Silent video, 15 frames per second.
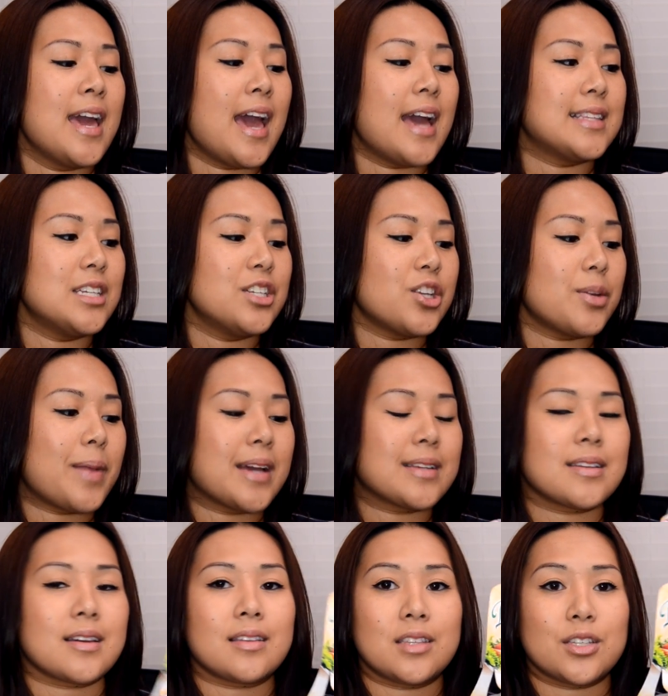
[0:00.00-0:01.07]
At TJ
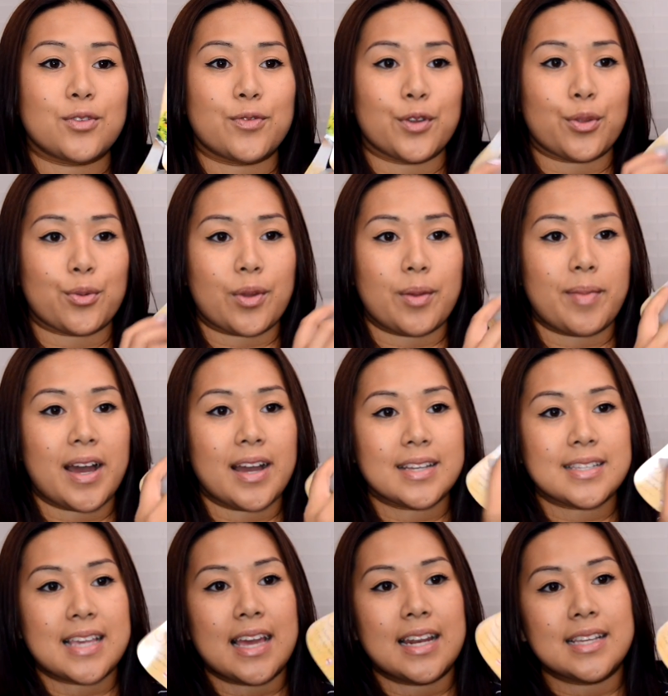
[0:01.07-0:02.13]
Maxx, I got this for three
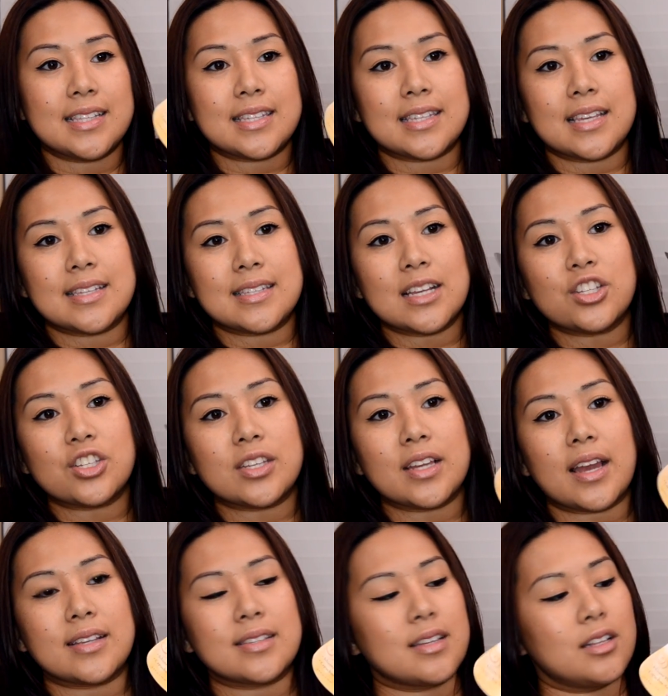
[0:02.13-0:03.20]
bucks, and it's
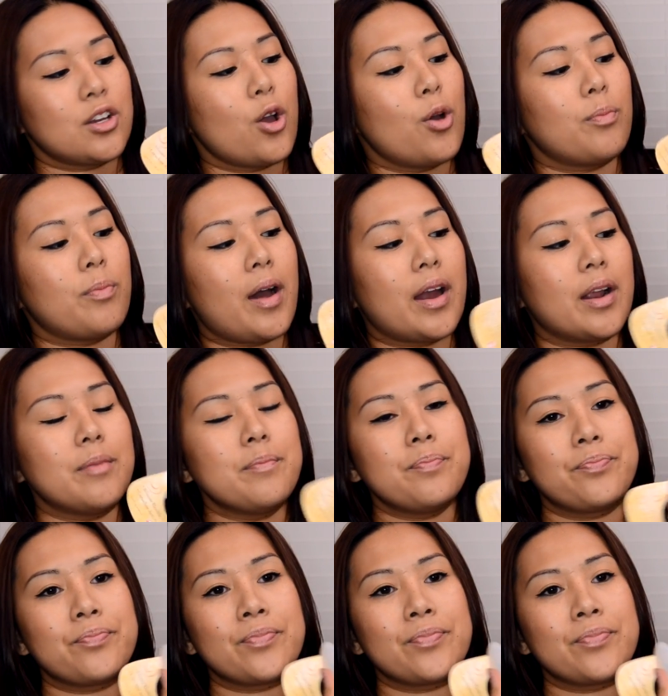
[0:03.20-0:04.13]
essentially a silicone bottom